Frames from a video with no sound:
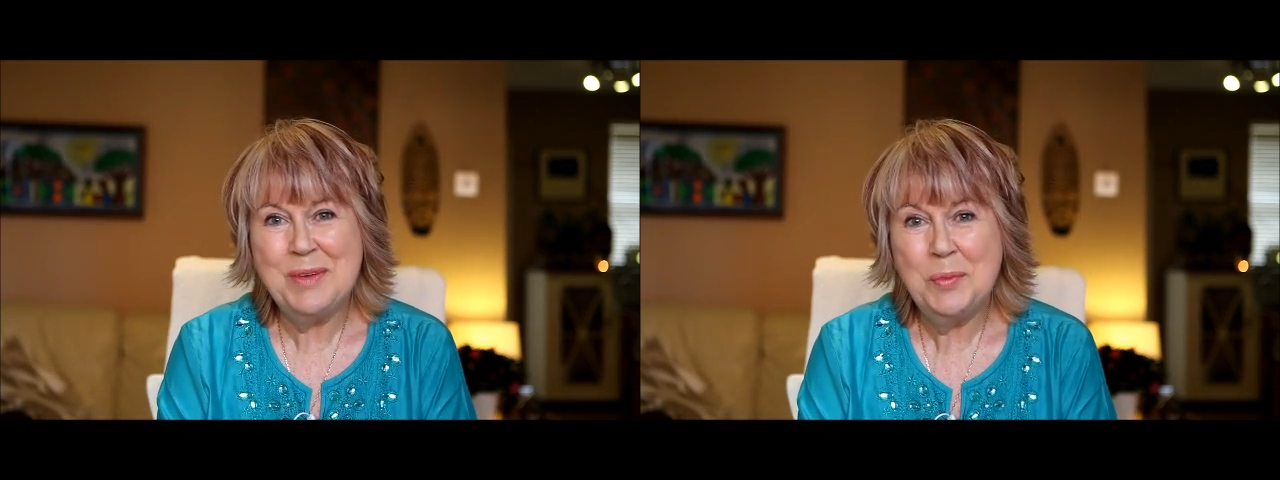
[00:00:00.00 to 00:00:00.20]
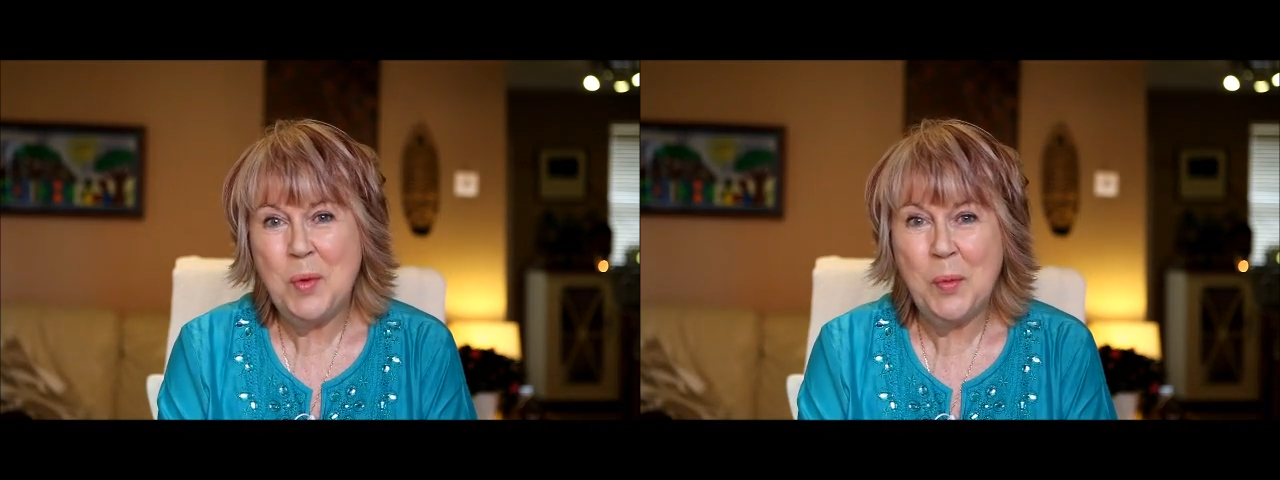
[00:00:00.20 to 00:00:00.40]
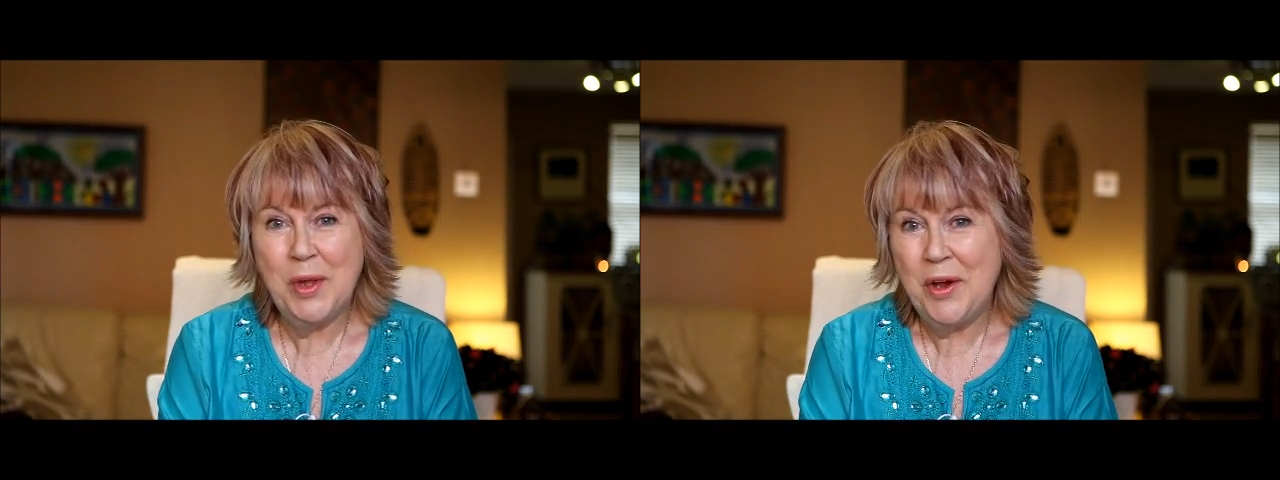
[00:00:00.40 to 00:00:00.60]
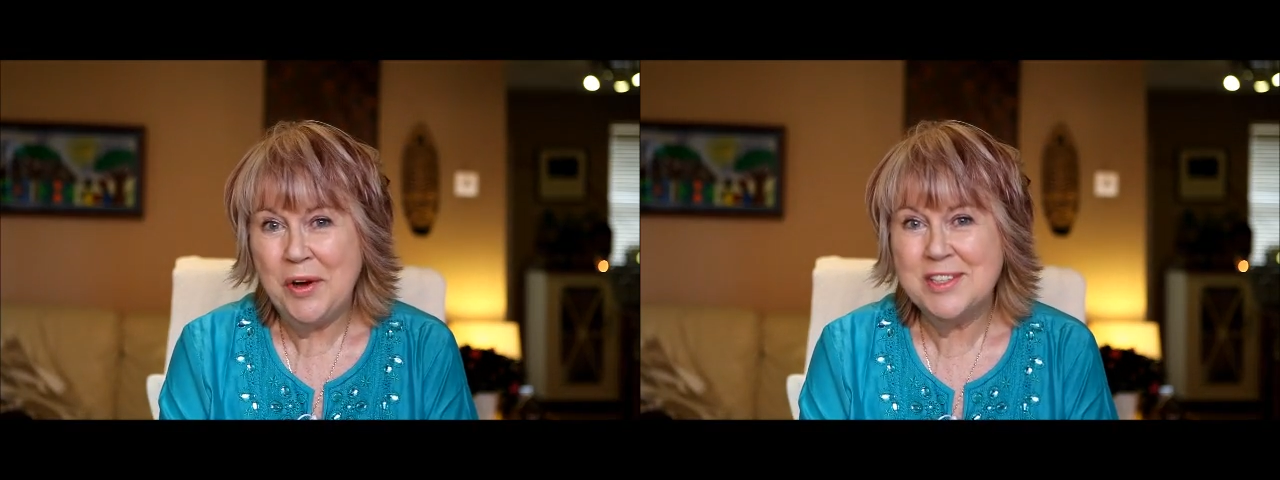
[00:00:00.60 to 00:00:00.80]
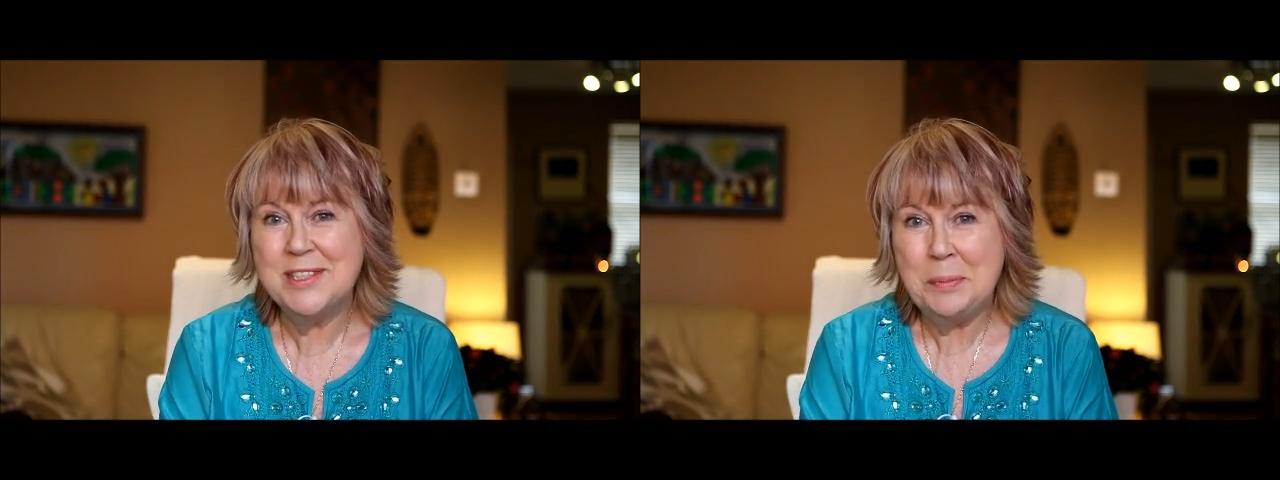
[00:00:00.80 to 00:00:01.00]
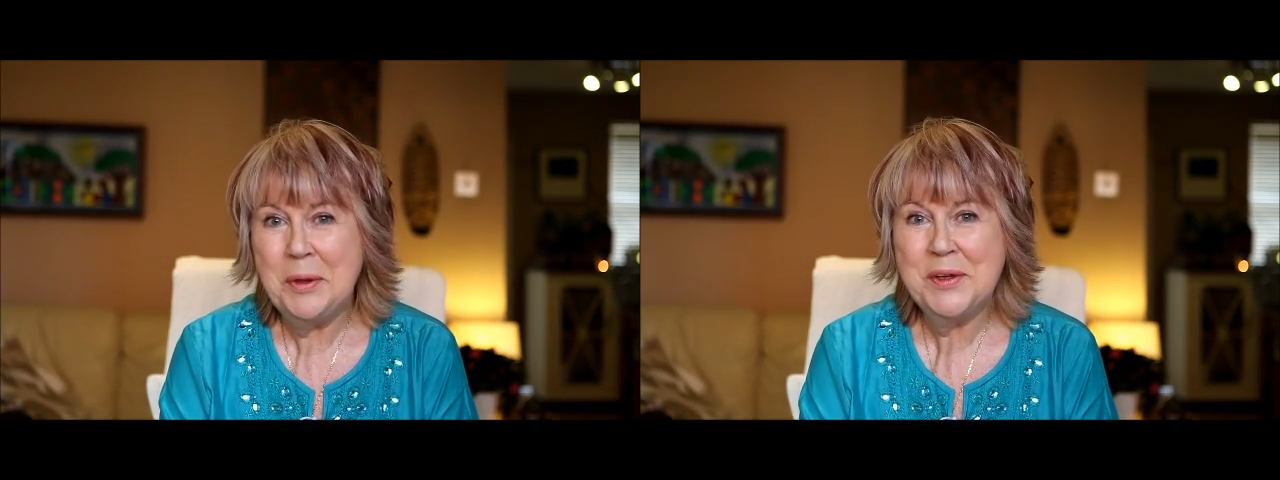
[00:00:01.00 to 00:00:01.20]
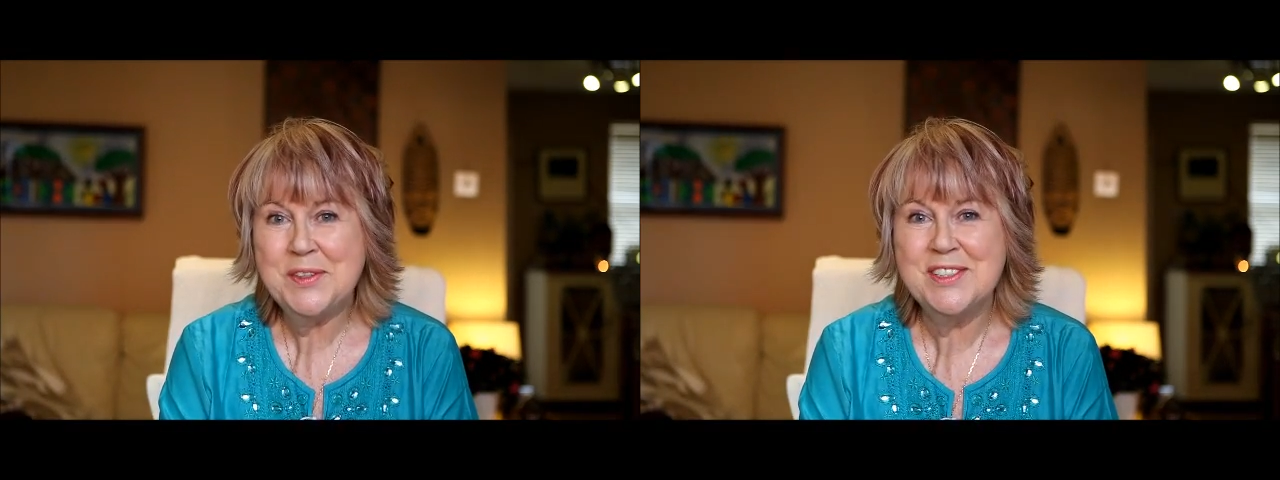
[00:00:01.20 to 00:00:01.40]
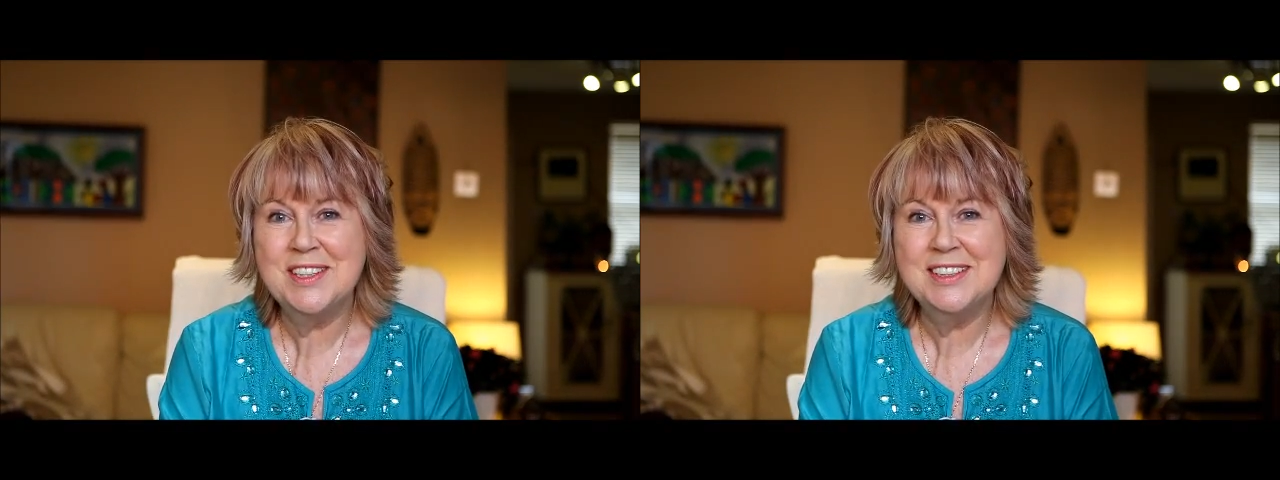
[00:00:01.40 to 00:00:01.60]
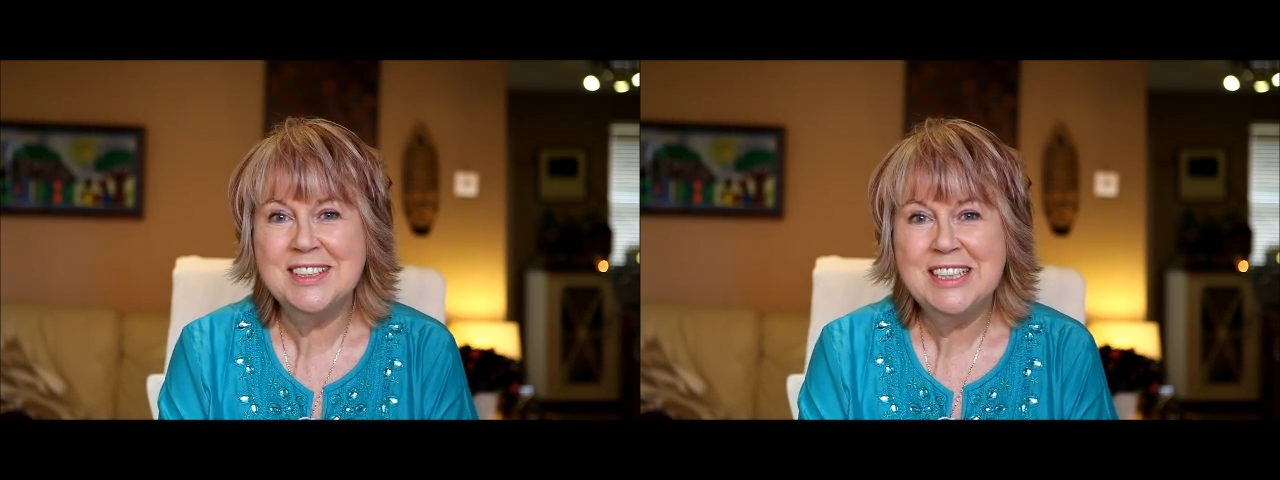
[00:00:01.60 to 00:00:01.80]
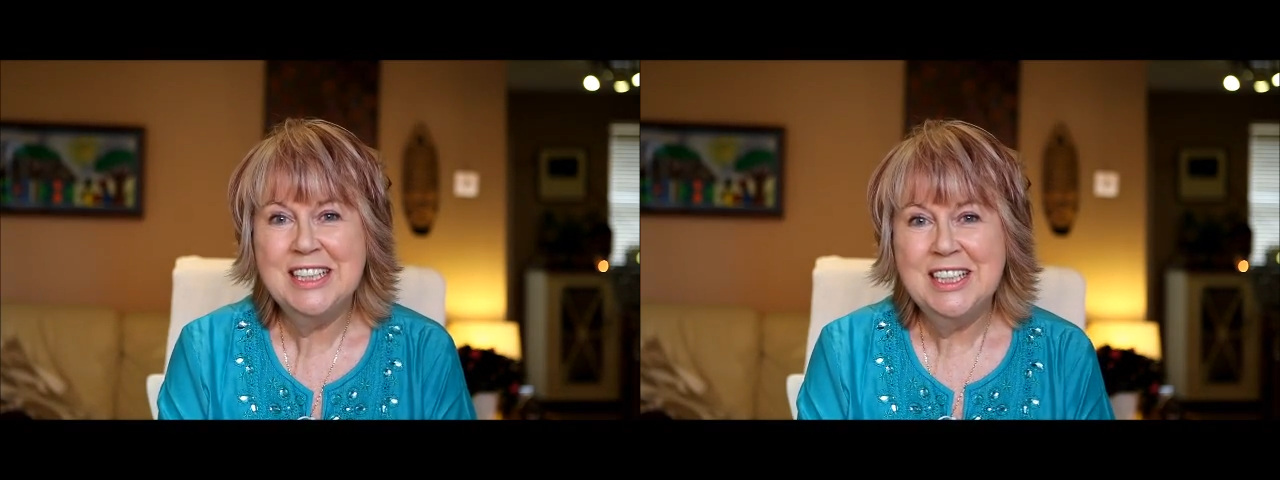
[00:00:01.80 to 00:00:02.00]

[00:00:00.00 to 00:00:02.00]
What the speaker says: what we are as a person,